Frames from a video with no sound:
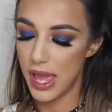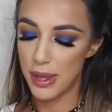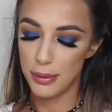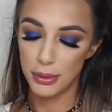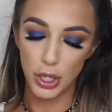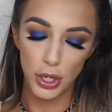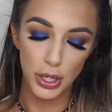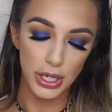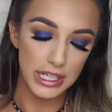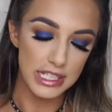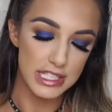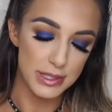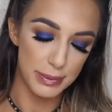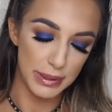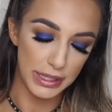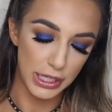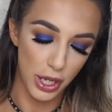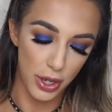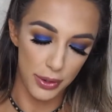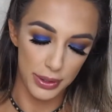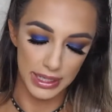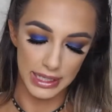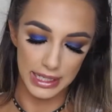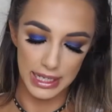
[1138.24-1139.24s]
am going to be
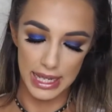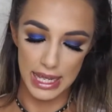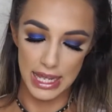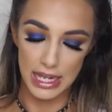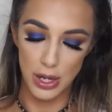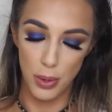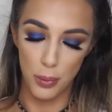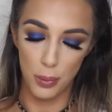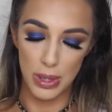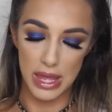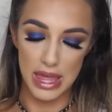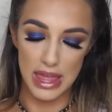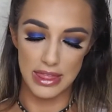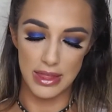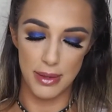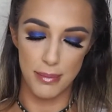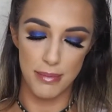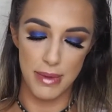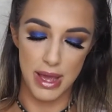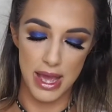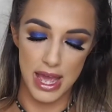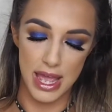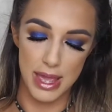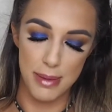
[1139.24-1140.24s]
going in with
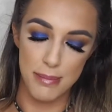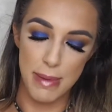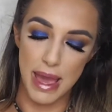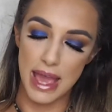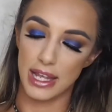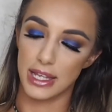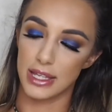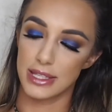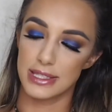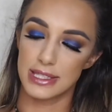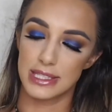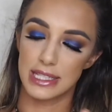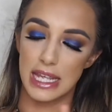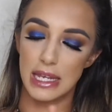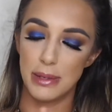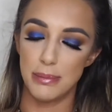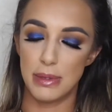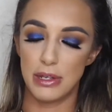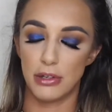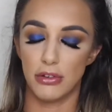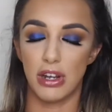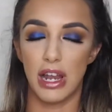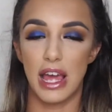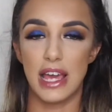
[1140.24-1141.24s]
my MAC Skin
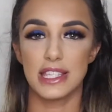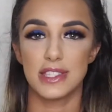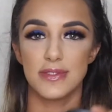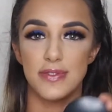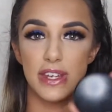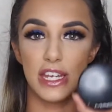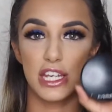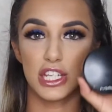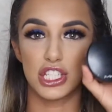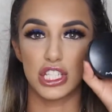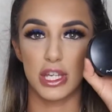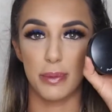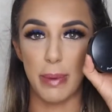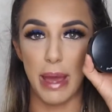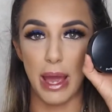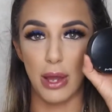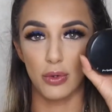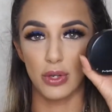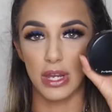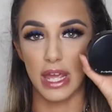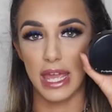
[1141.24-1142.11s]
Mineralized Finish powder